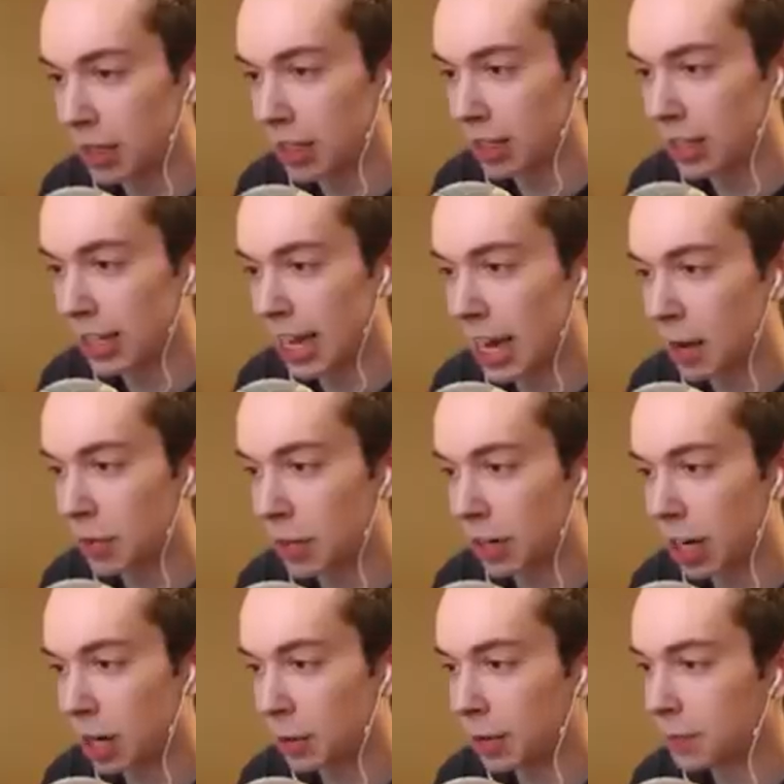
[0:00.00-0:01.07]
me? Yeah, they're
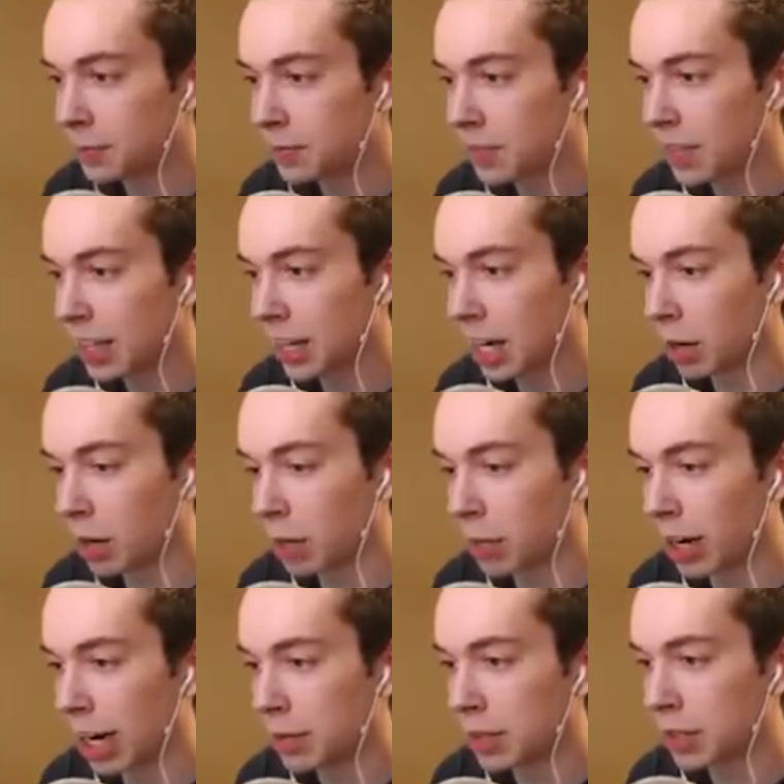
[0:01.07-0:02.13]
coming. They're coming right
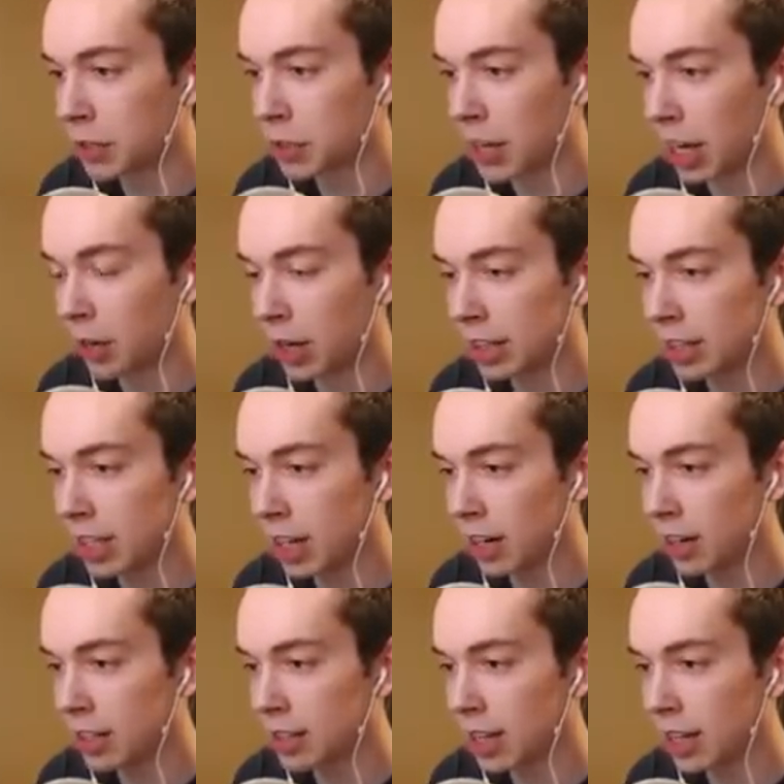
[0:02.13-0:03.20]
behind me. There's a guy right
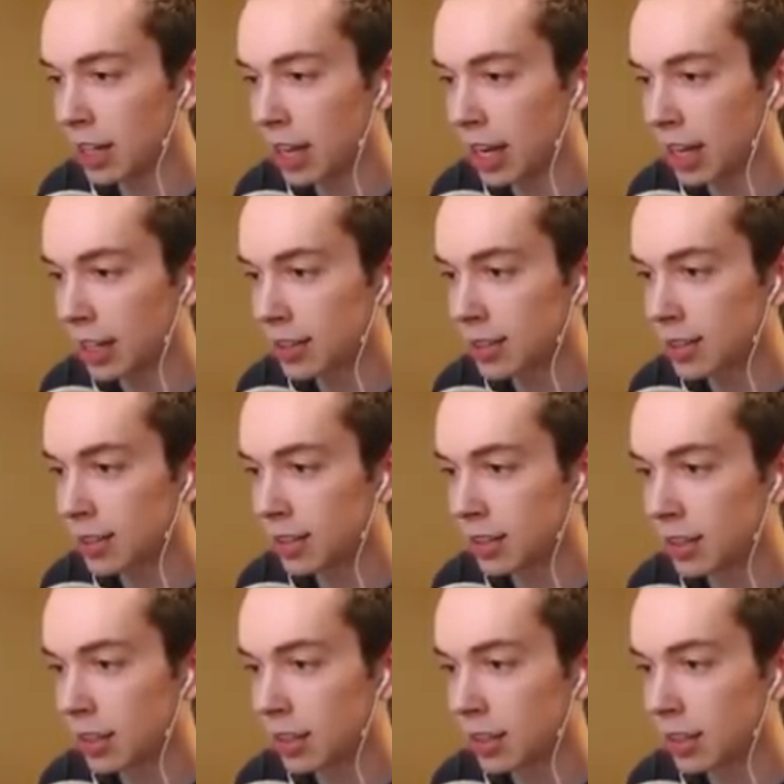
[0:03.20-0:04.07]
there. He's got an axe.